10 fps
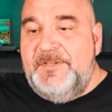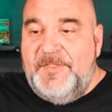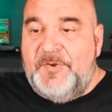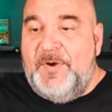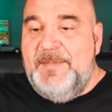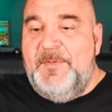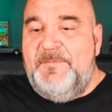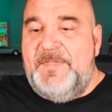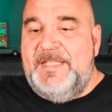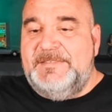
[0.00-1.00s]
Another great movie
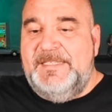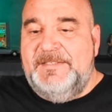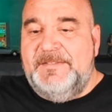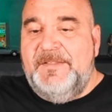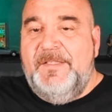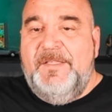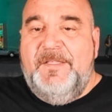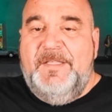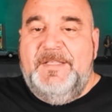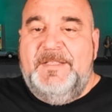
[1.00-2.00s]
if you hadn't seen it.
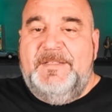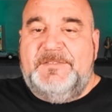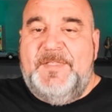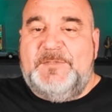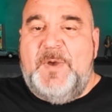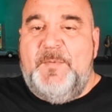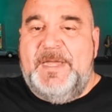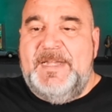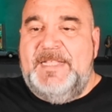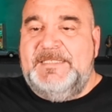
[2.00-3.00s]
So that's where I
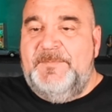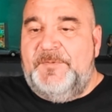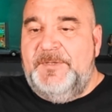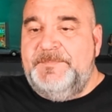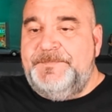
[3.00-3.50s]
recognize him from.